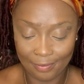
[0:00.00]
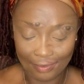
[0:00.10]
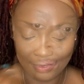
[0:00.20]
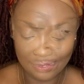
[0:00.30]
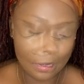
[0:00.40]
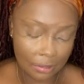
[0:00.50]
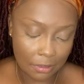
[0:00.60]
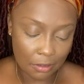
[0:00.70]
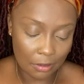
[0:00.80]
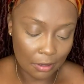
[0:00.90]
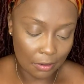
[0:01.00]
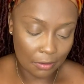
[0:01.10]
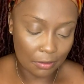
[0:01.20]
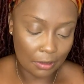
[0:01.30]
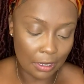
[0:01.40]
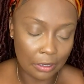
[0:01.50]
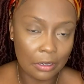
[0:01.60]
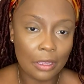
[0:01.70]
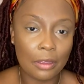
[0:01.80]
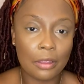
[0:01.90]
Like, and you
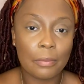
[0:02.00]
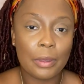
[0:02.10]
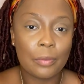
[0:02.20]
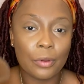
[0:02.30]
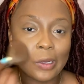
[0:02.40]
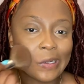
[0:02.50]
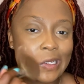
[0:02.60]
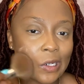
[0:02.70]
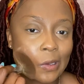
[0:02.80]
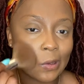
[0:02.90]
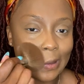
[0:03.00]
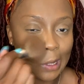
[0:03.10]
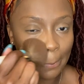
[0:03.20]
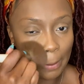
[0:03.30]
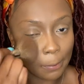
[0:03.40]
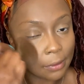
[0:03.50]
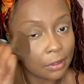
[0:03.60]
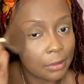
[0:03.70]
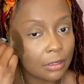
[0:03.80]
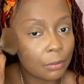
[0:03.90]
need good people in your circle. You need people to
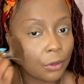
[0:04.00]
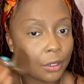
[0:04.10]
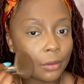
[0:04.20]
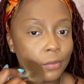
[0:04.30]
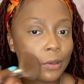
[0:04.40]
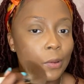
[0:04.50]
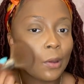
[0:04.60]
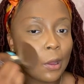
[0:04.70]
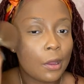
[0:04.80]
be supportive of you.